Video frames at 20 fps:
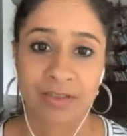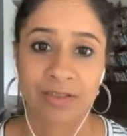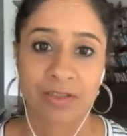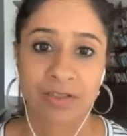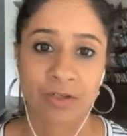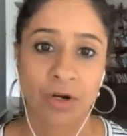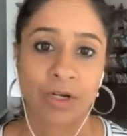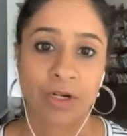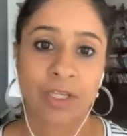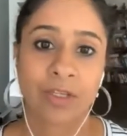
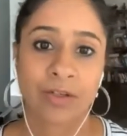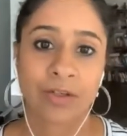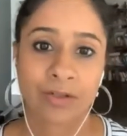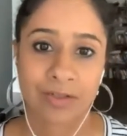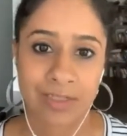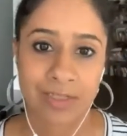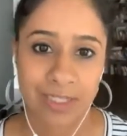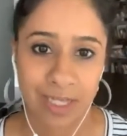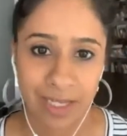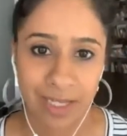starting your
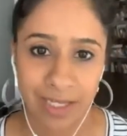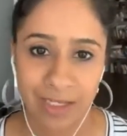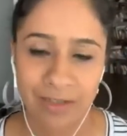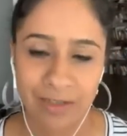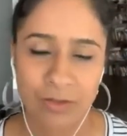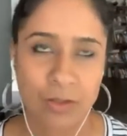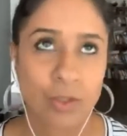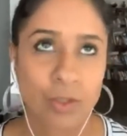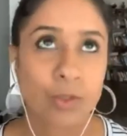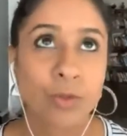day
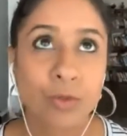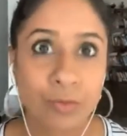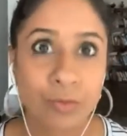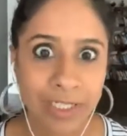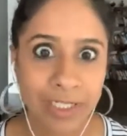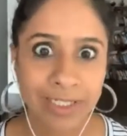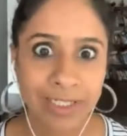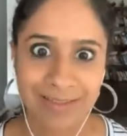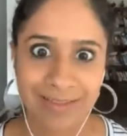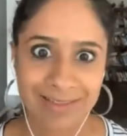two
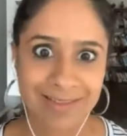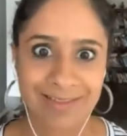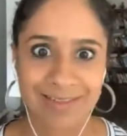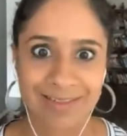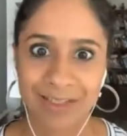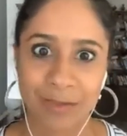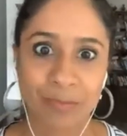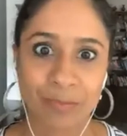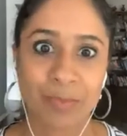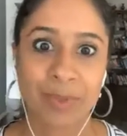minutes
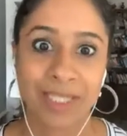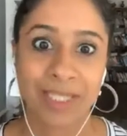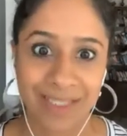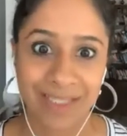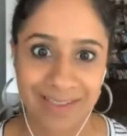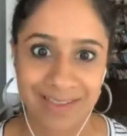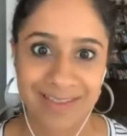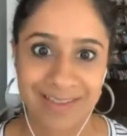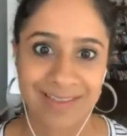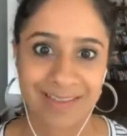in
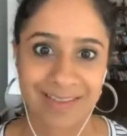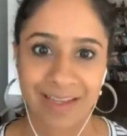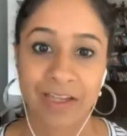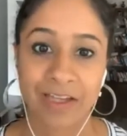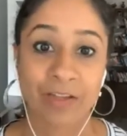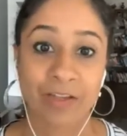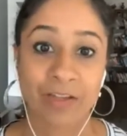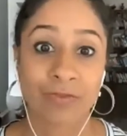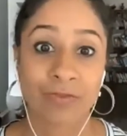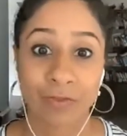peace and
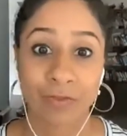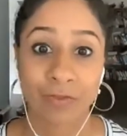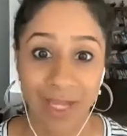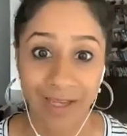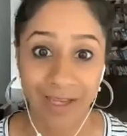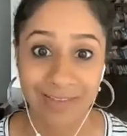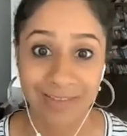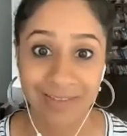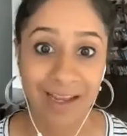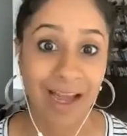if you
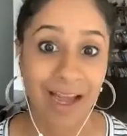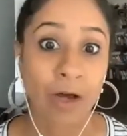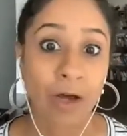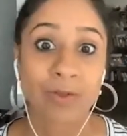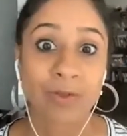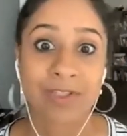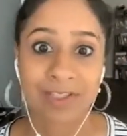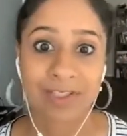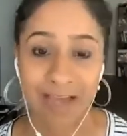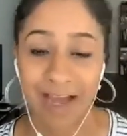can
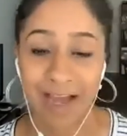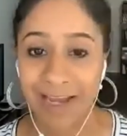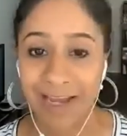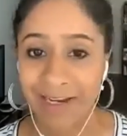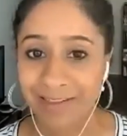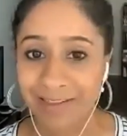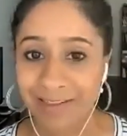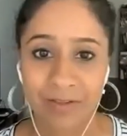outside